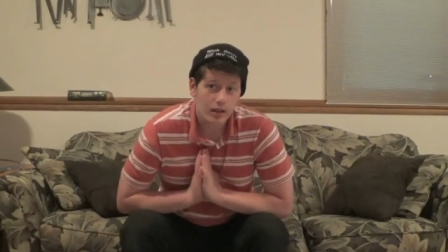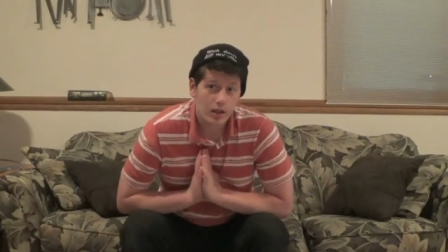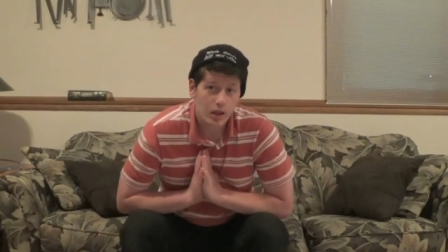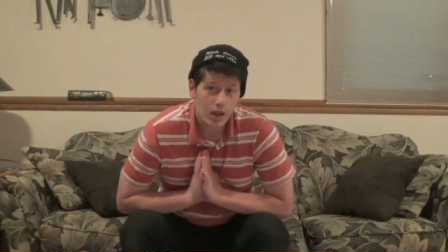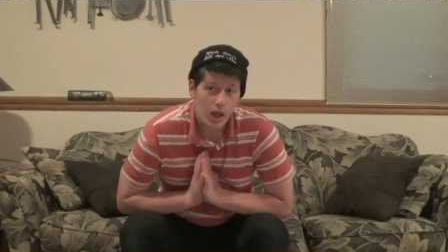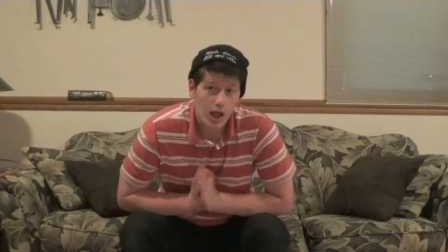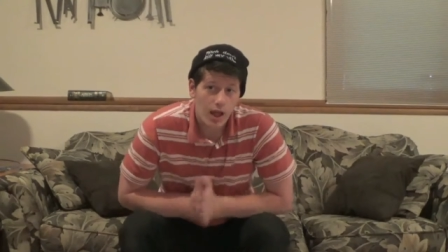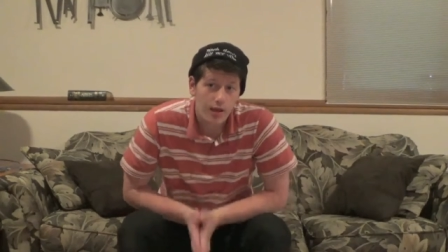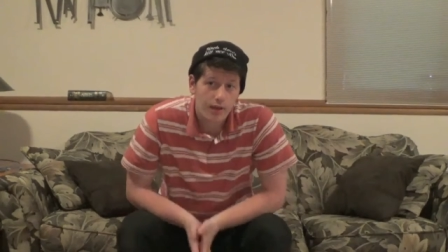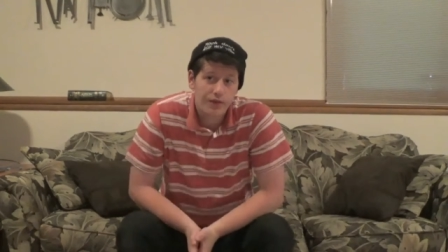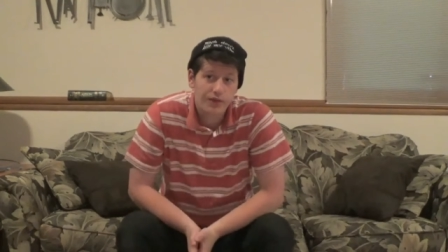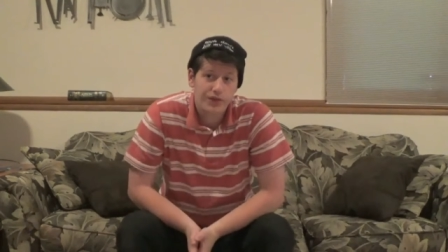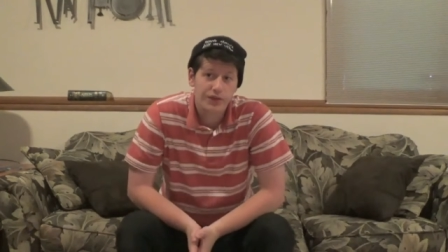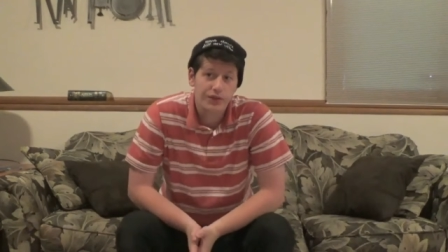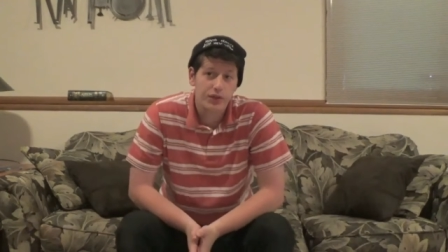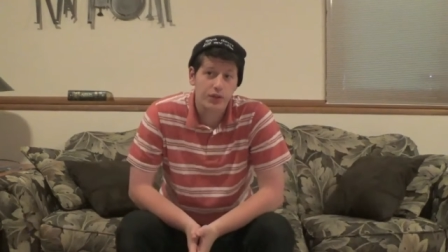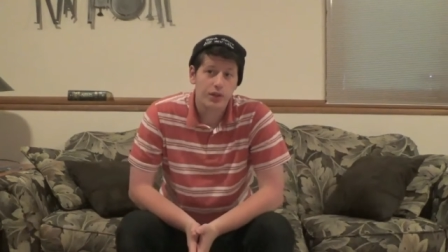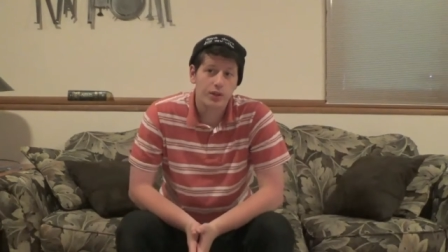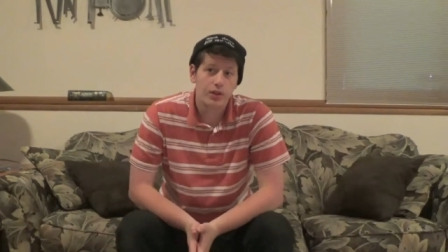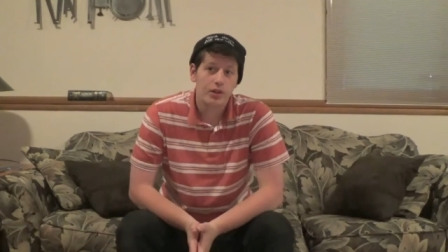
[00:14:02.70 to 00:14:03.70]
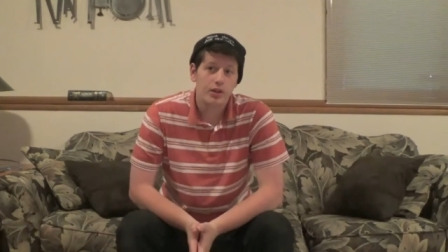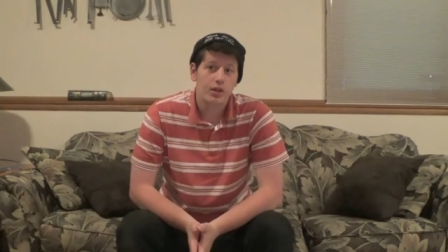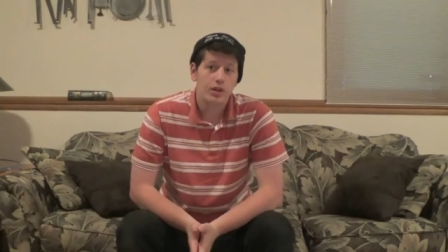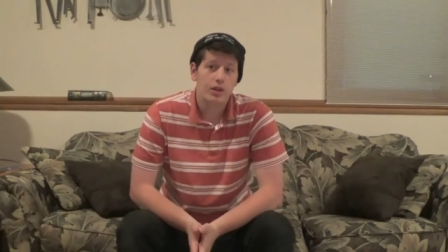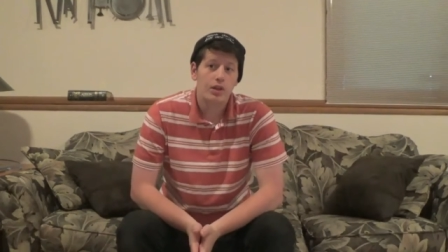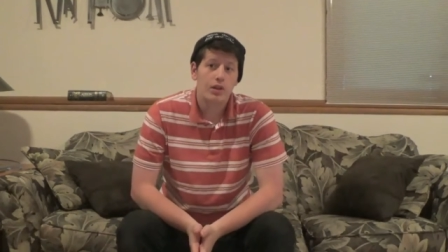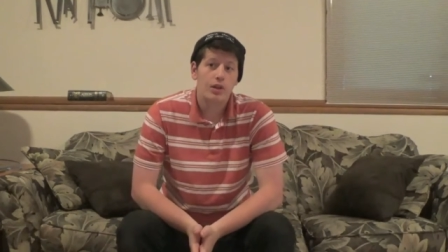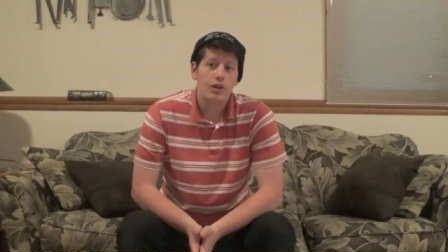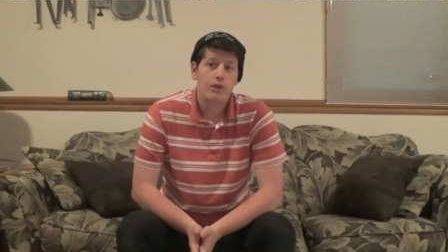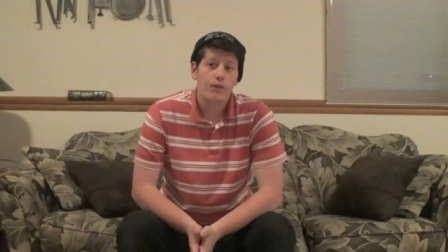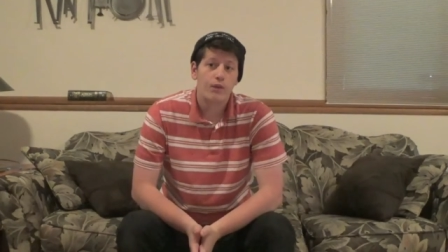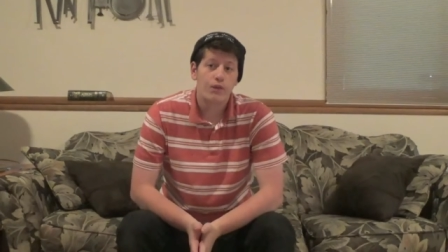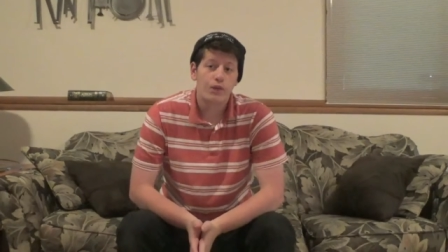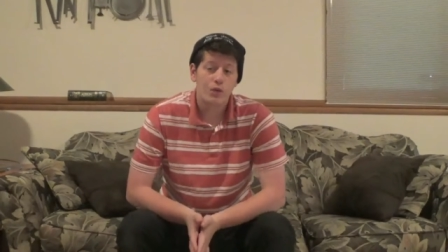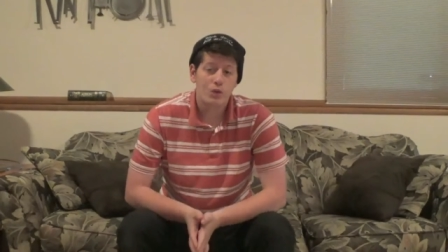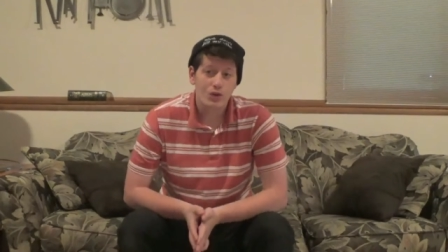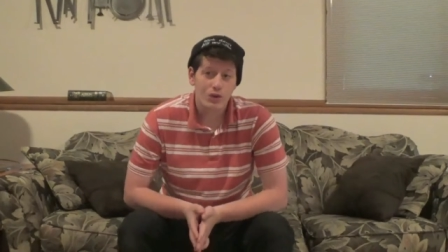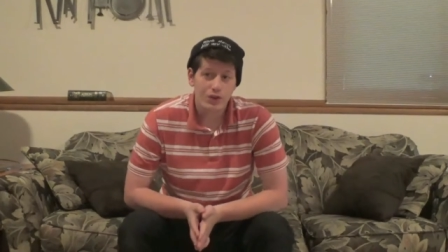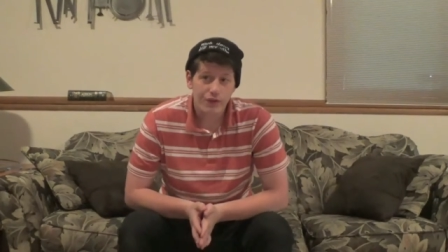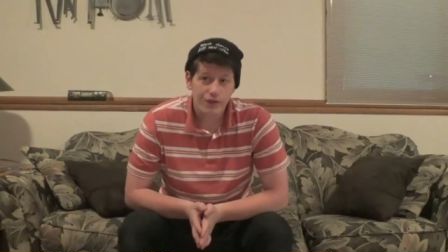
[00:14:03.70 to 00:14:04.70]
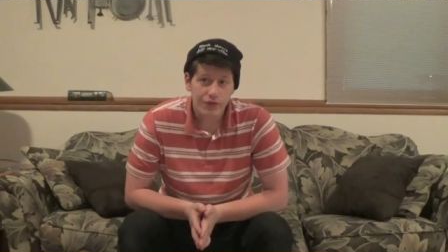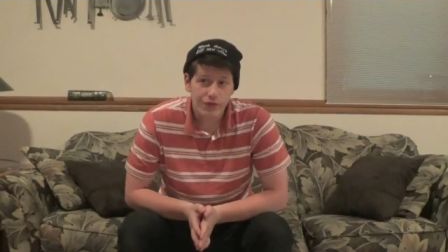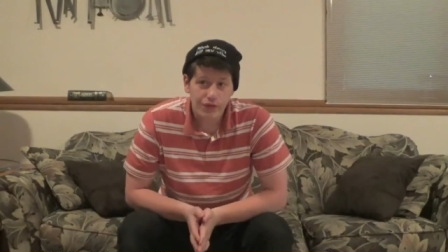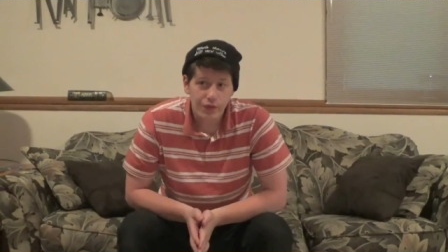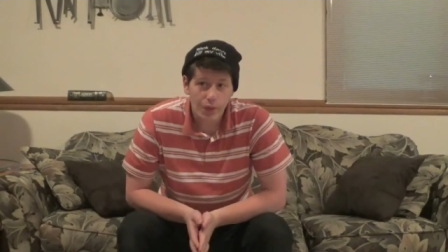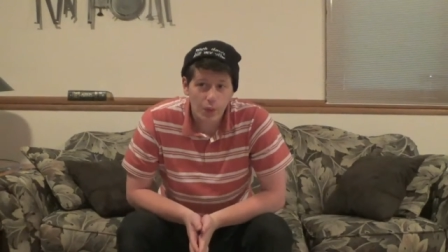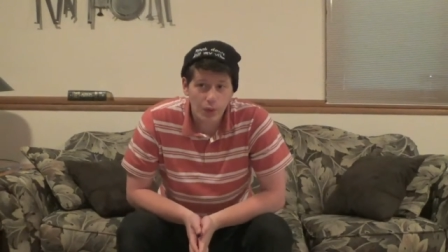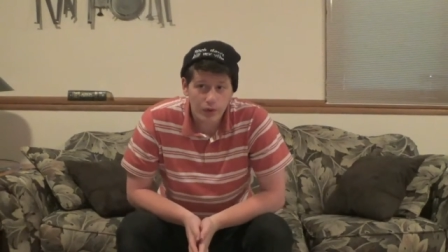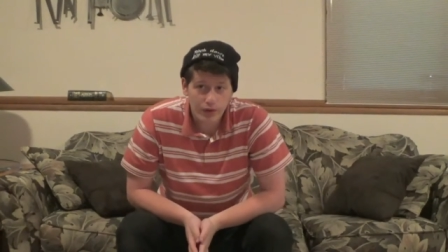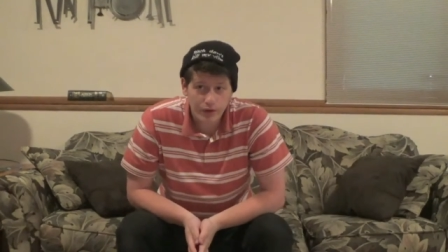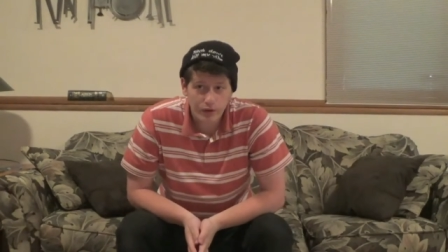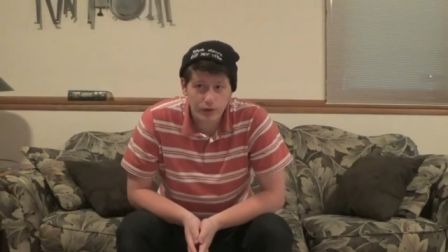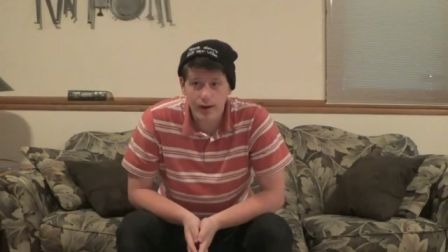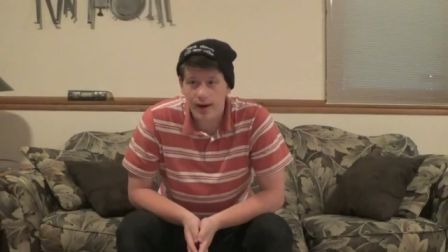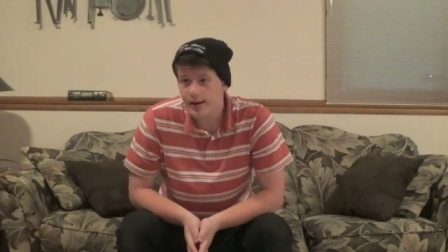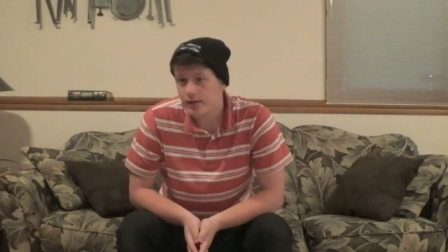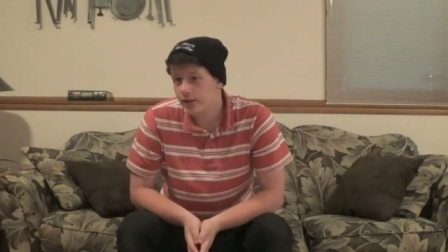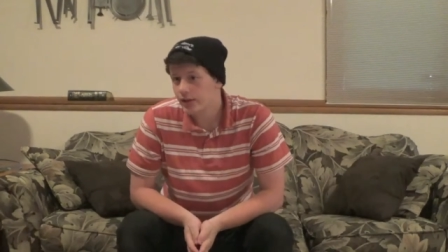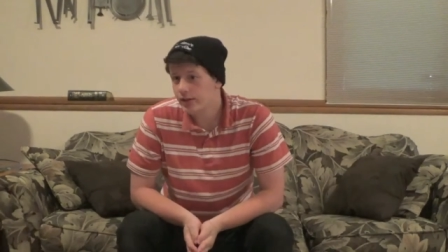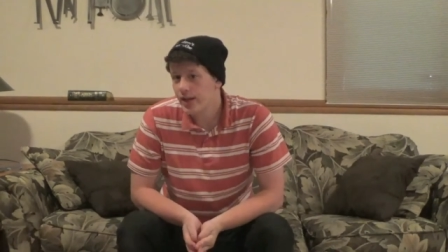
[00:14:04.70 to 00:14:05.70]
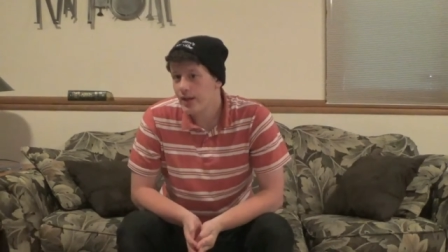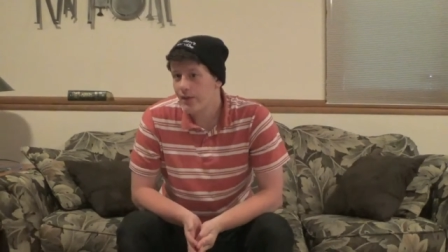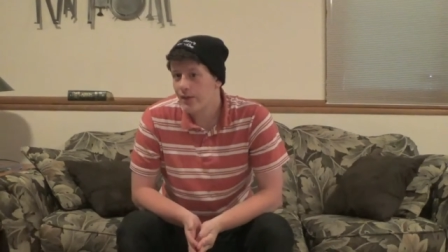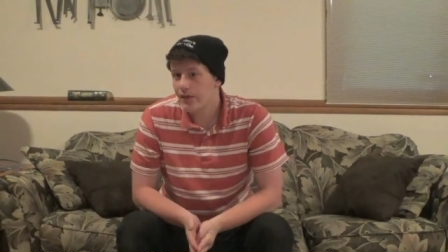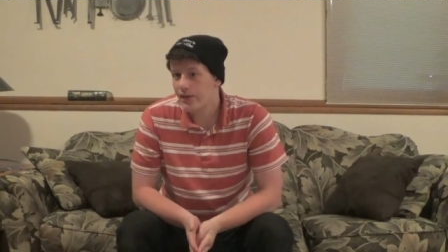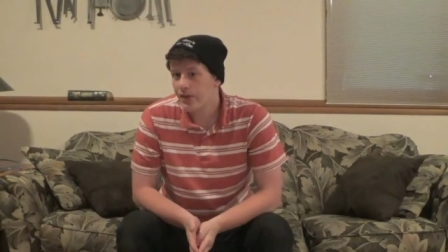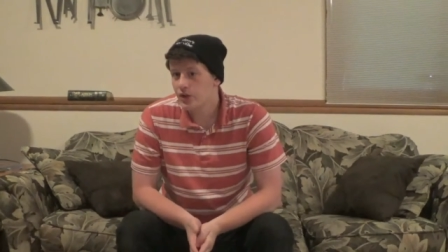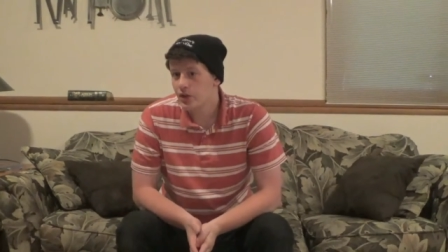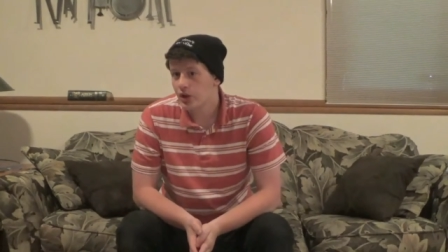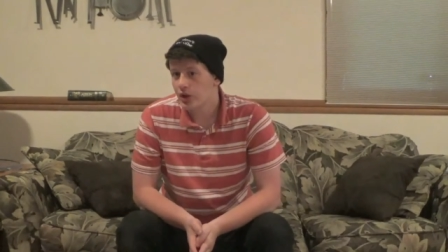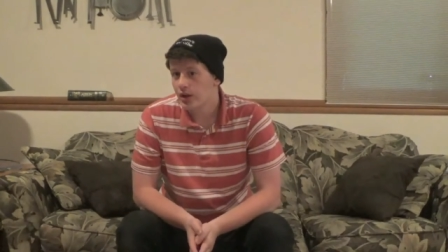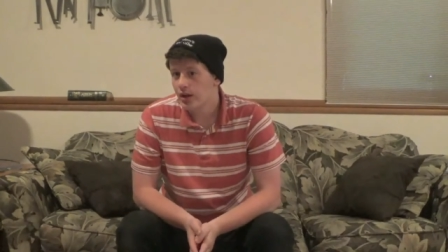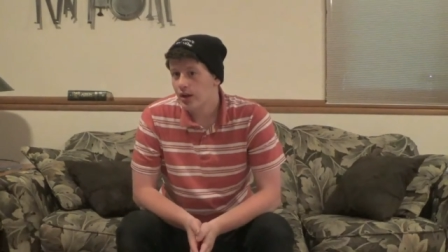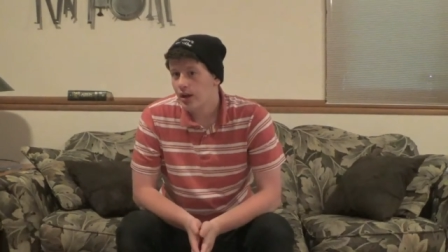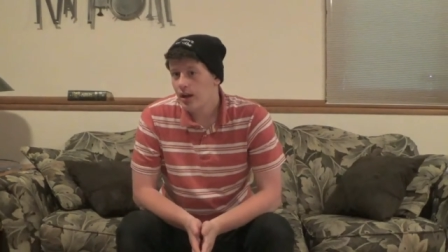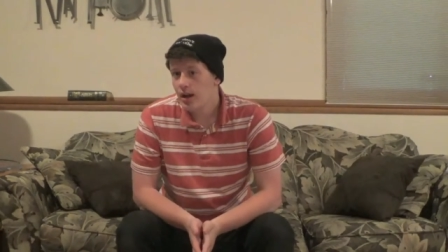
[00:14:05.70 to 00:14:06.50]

love for the director David Fincher.